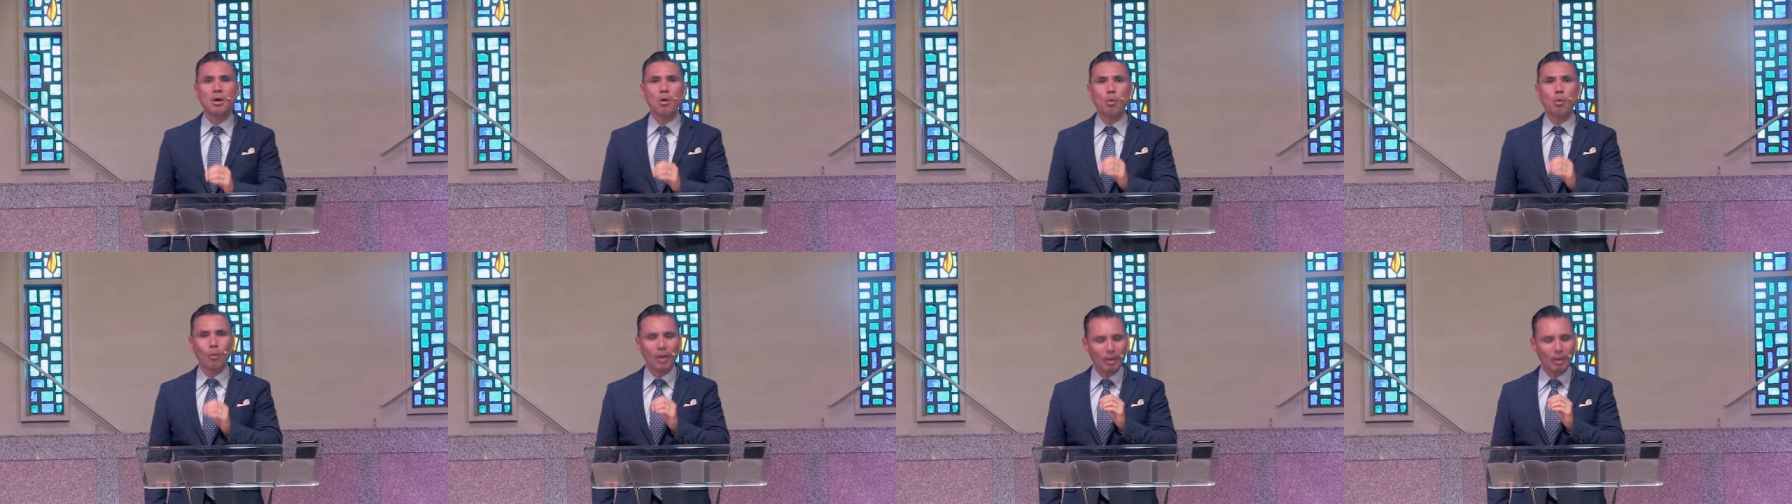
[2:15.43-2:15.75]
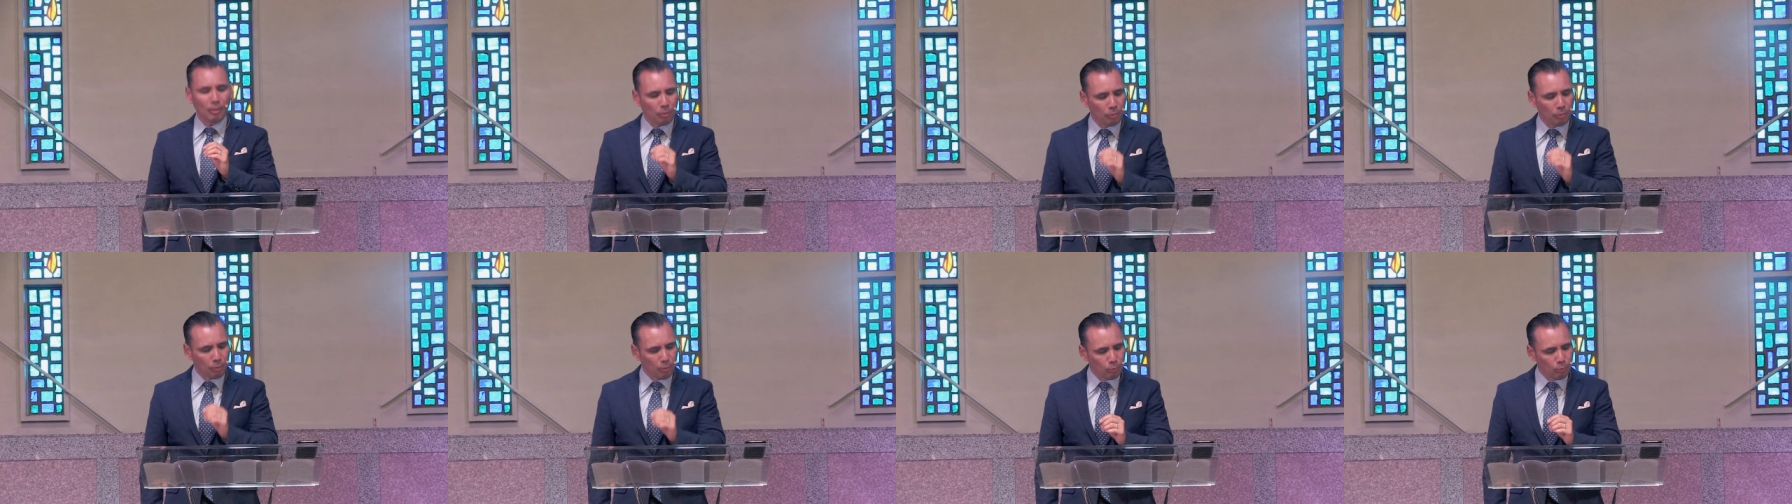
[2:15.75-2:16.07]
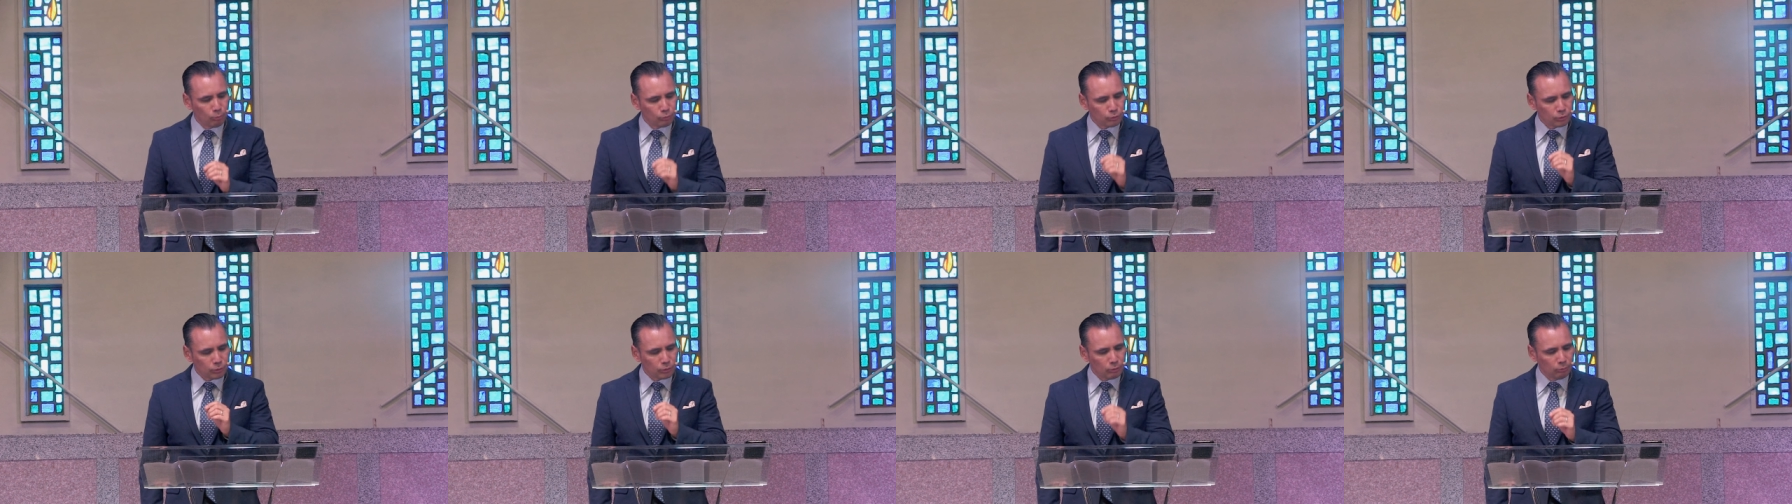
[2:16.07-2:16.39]
while
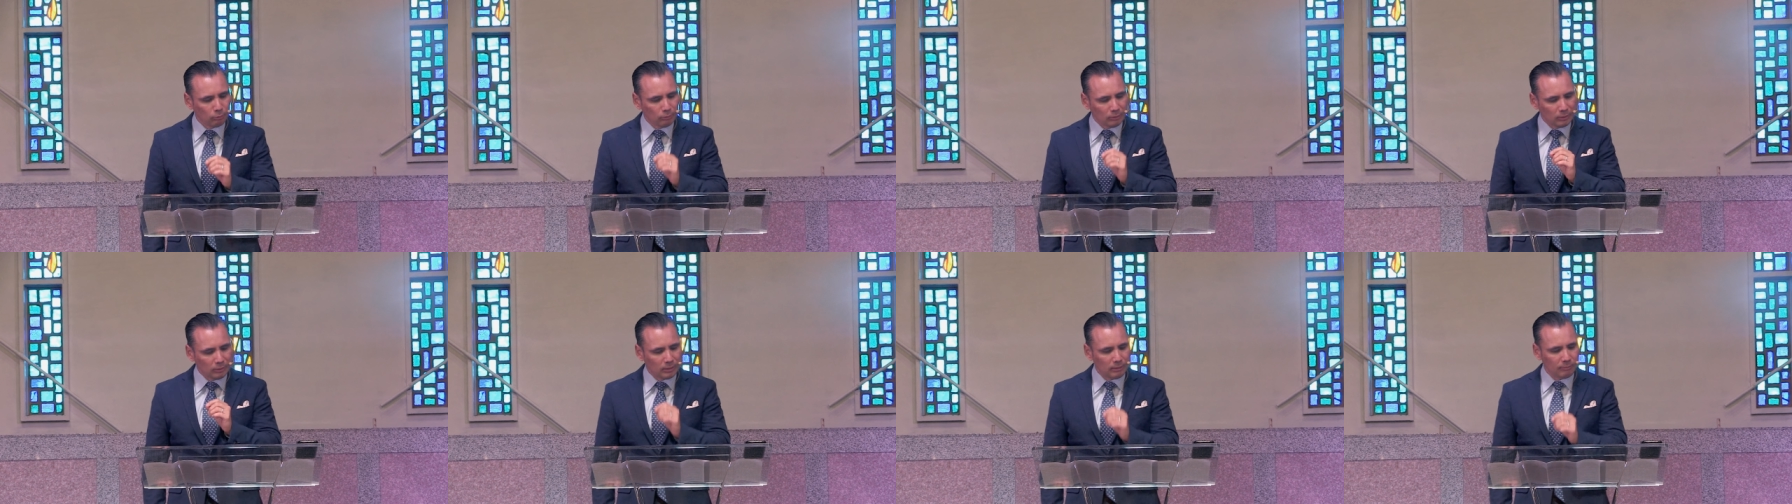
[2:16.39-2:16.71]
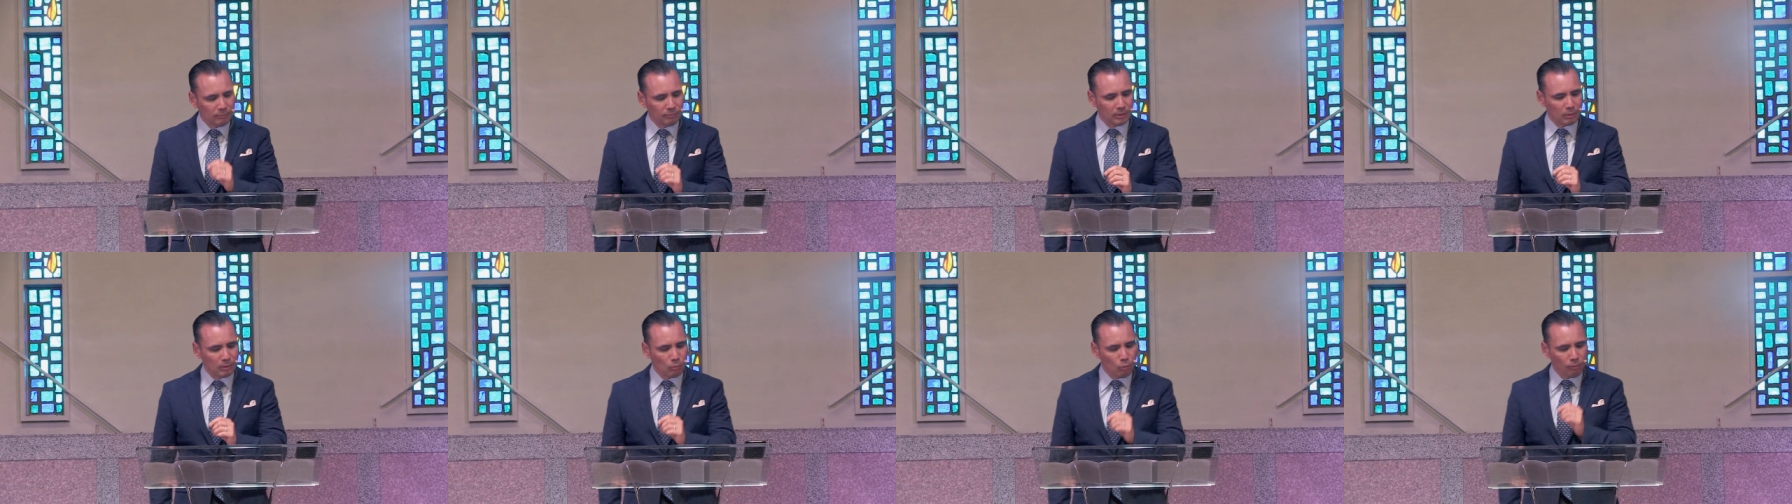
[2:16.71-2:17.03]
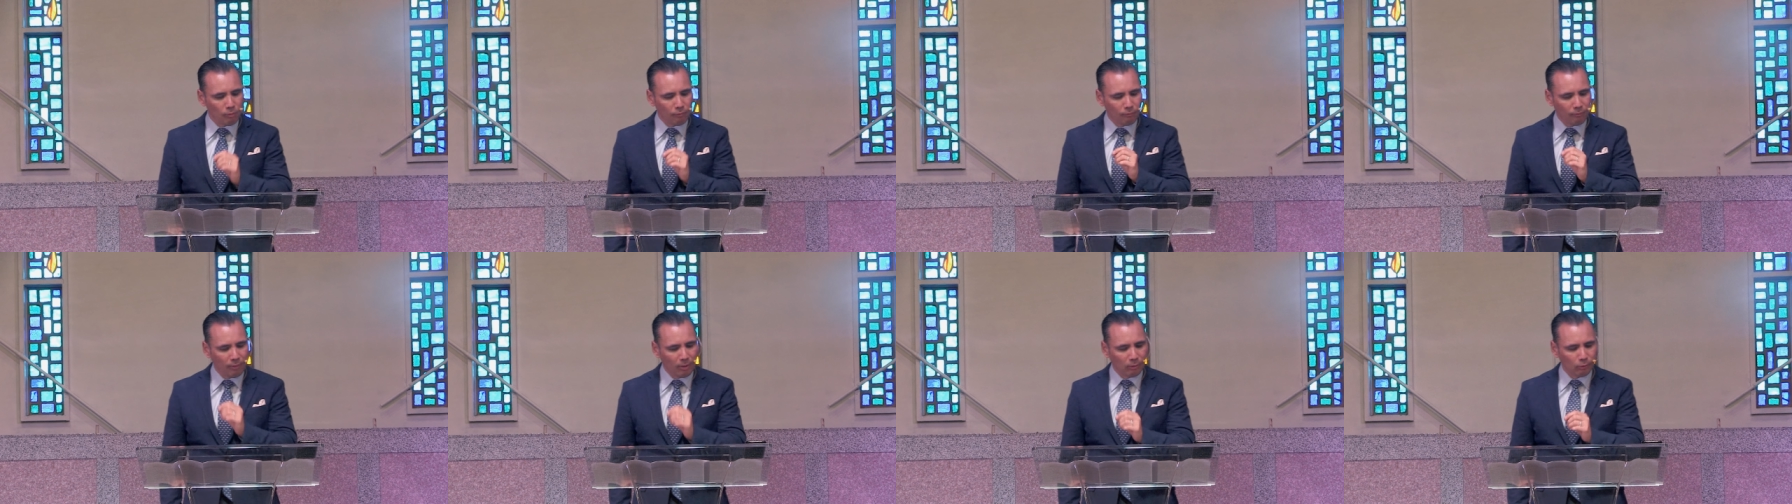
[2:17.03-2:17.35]
those still living will
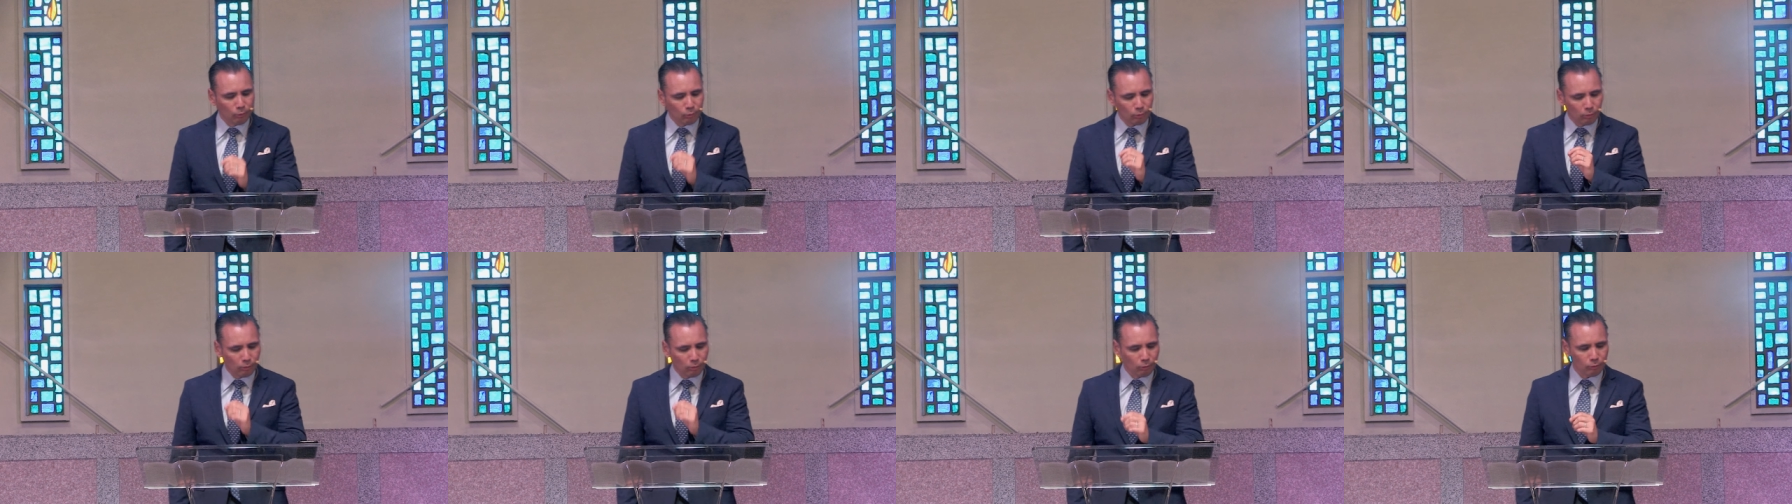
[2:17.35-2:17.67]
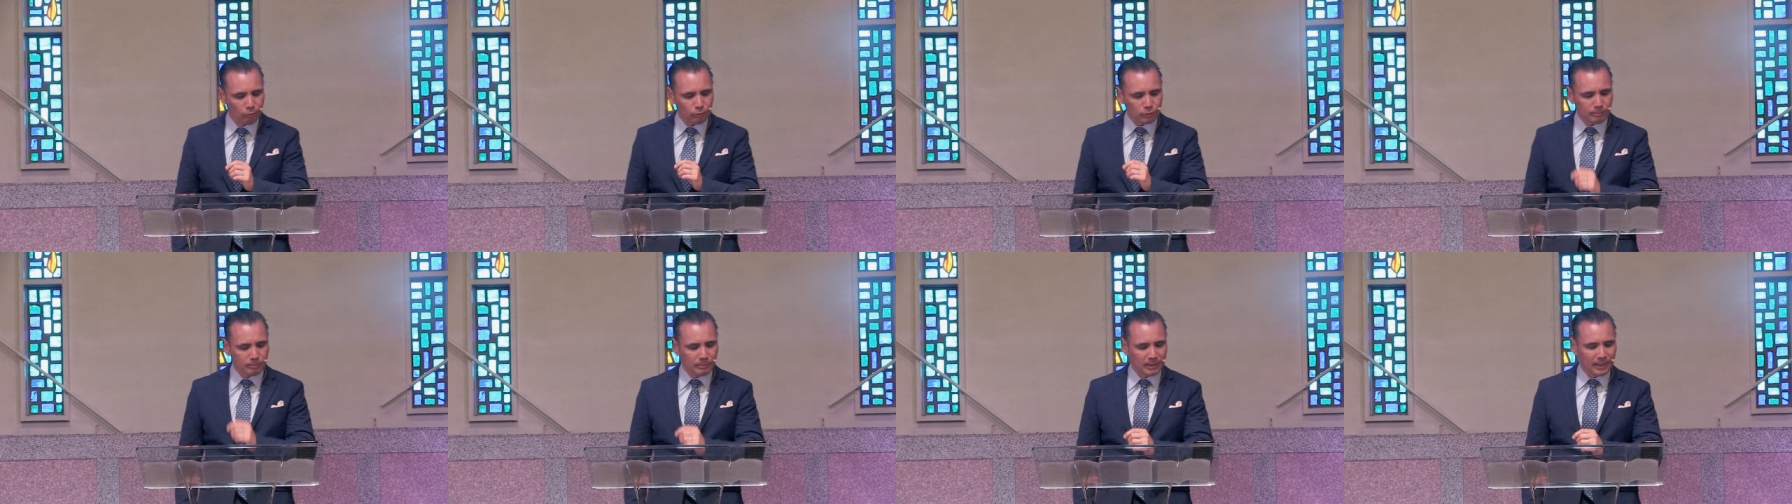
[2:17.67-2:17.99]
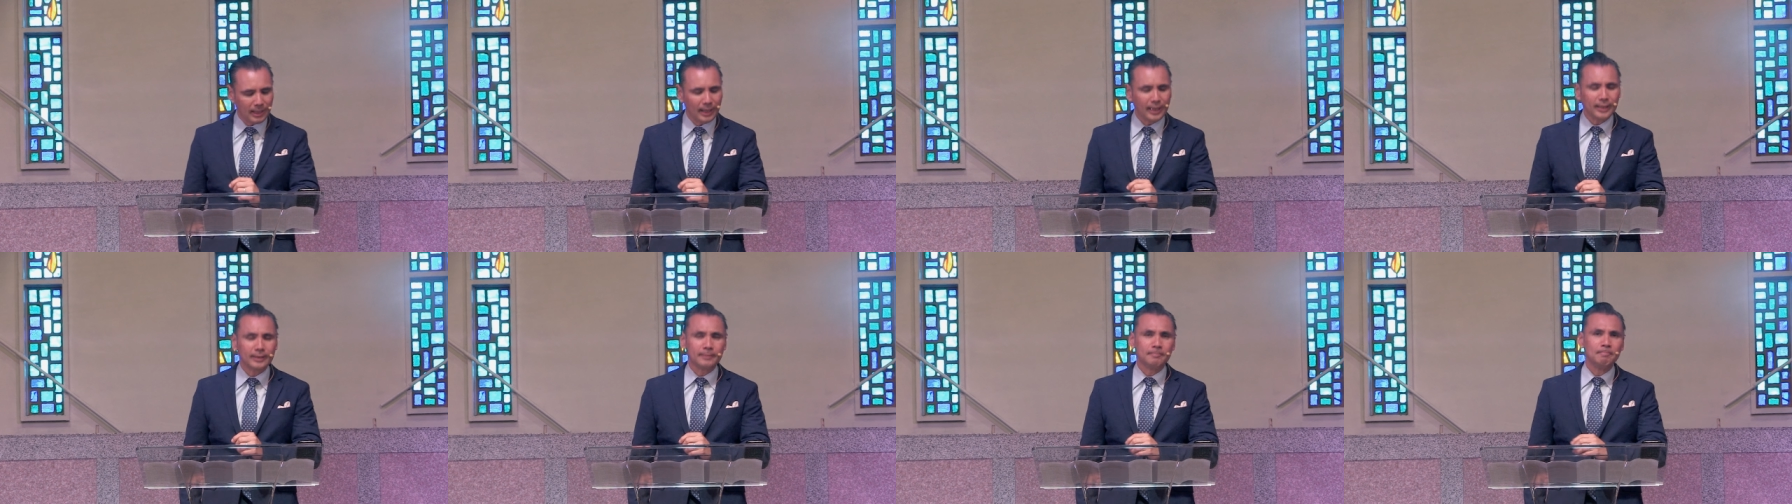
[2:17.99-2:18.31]
follow close
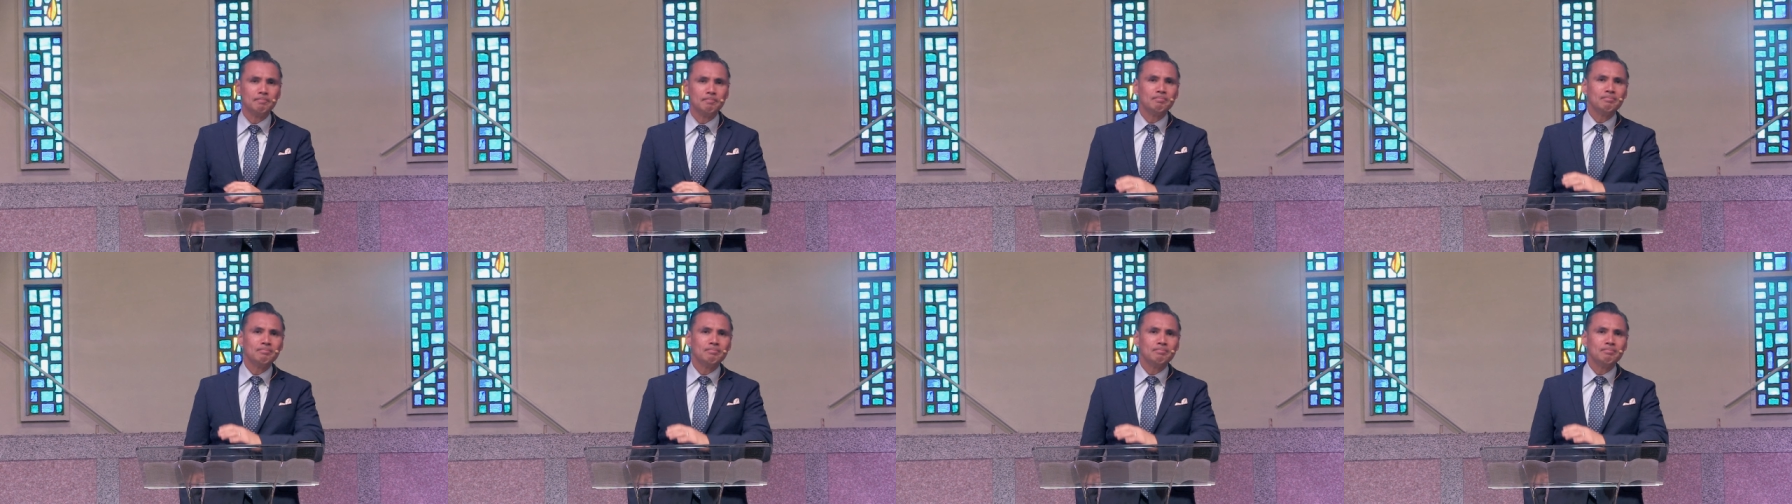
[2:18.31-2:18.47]
behind.